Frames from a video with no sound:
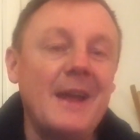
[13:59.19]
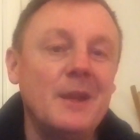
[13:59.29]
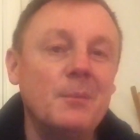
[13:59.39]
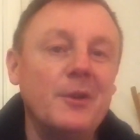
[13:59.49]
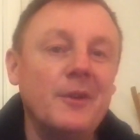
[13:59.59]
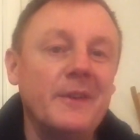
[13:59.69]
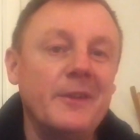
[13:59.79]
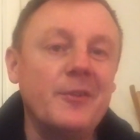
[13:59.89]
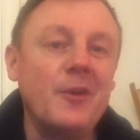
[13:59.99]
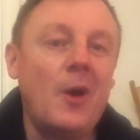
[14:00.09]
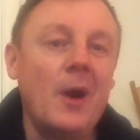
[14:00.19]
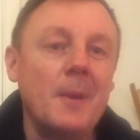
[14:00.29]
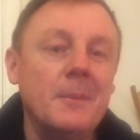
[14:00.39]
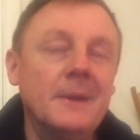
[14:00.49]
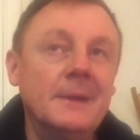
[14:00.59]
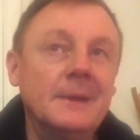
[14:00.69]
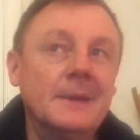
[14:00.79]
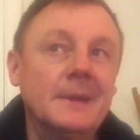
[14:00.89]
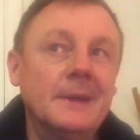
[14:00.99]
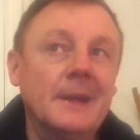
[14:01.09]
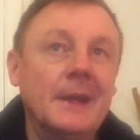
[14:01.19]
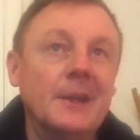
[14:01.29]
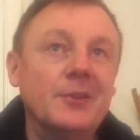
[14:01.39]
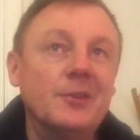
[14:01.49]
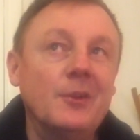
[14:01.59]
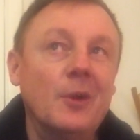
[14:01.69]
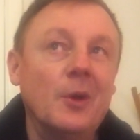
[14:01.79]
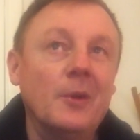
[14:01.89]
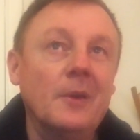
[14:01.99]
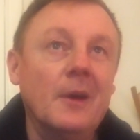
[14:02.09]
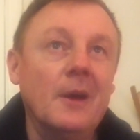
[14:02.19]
element of this time, is, you know,